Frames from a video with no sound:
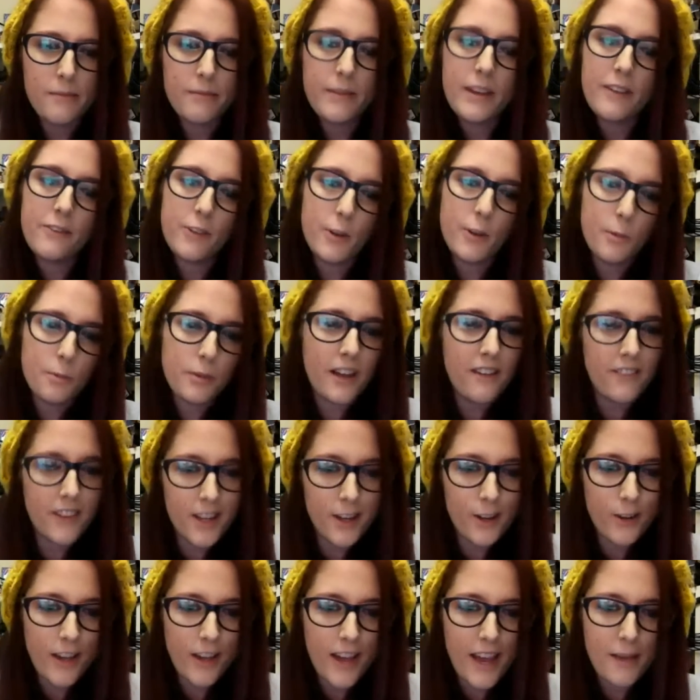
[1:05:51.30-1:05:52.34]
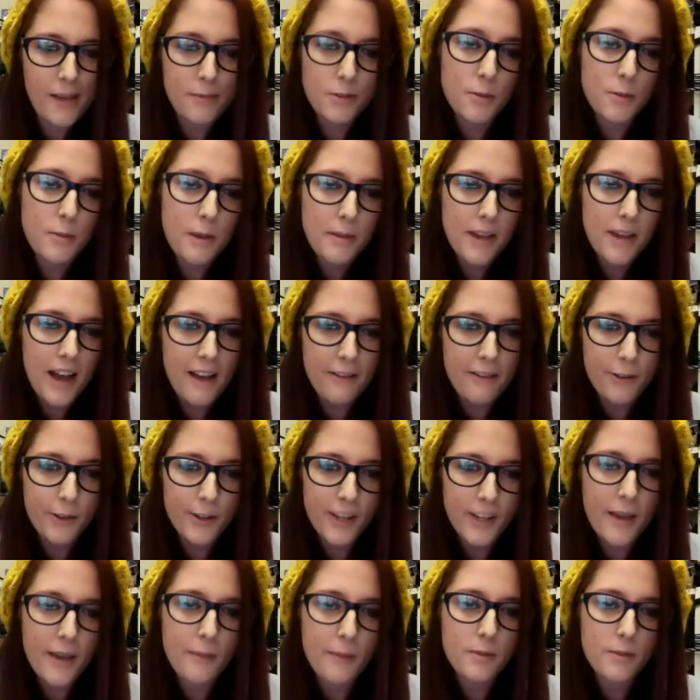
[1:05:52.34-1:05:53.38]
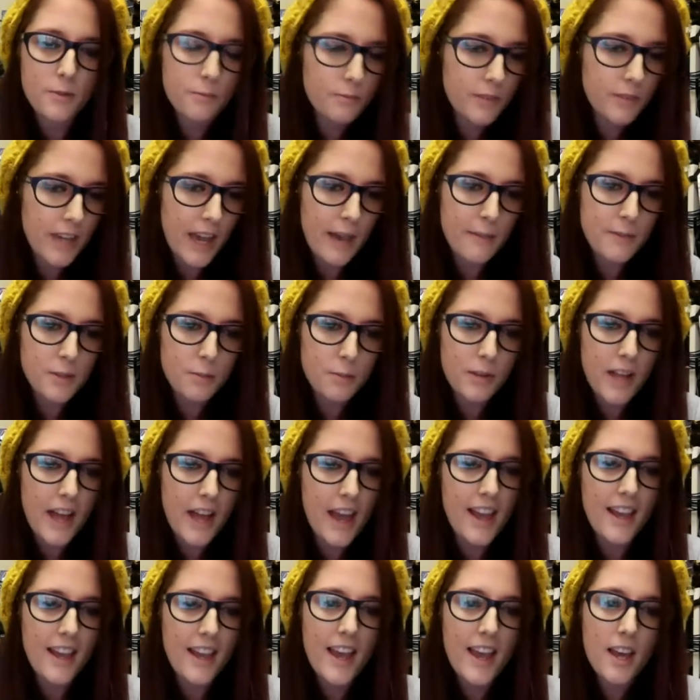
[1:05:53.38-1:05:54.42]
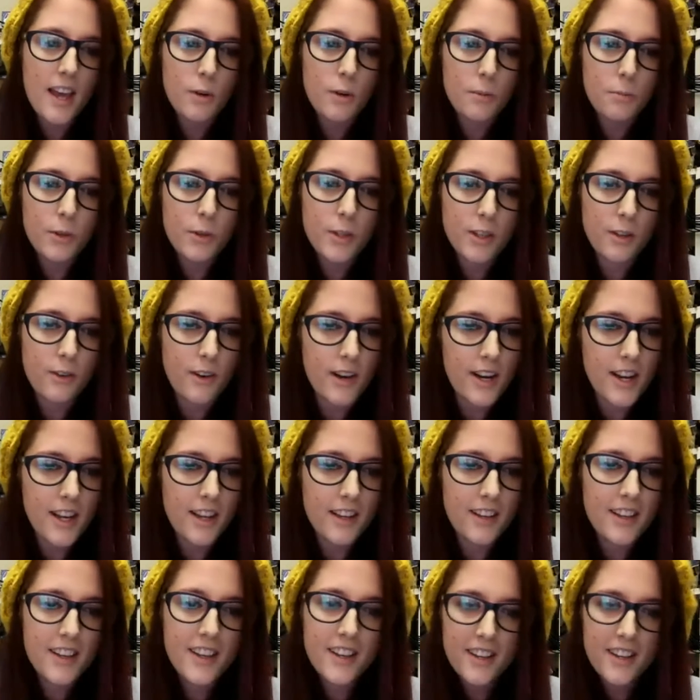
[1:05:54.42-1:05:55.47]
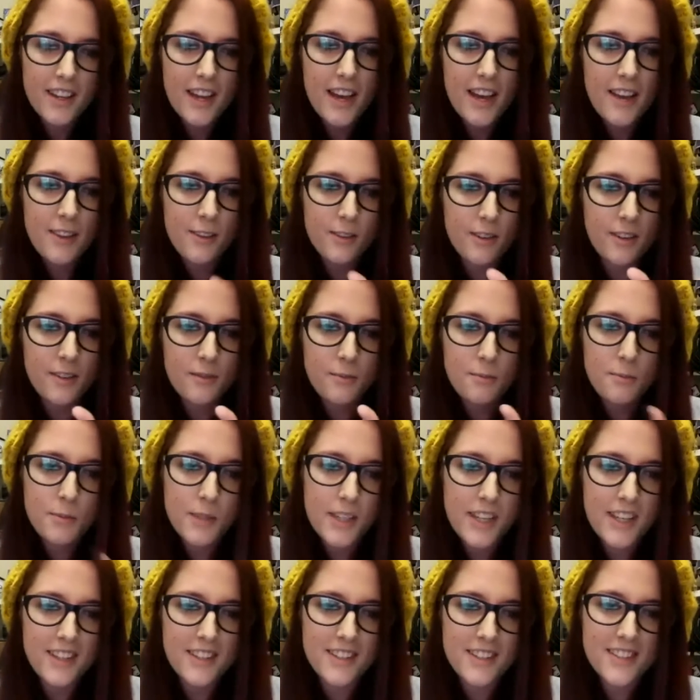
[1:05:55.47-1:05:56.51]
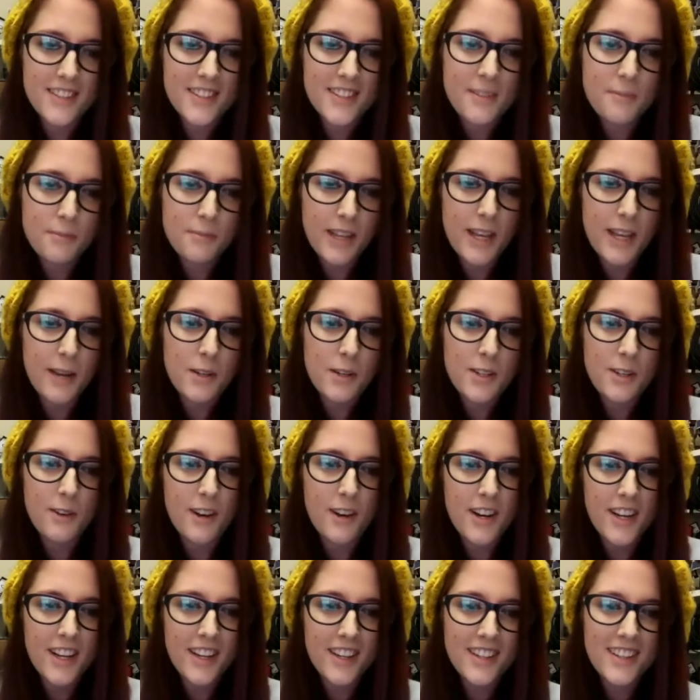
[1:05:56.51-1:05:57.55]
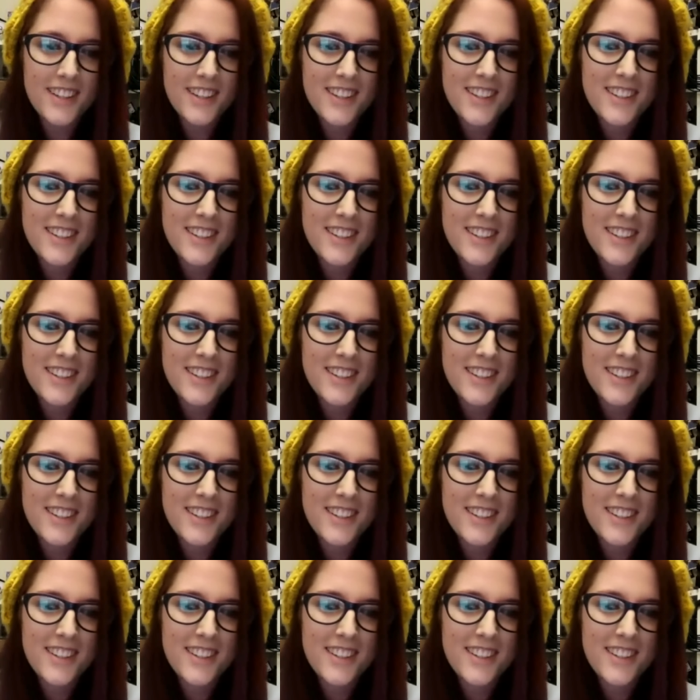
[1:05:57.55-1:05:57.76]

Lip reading: if you play video games, or maybe iPhone games you're playing, and what book you're reading. Kathryn, please. Playing, watching, reading.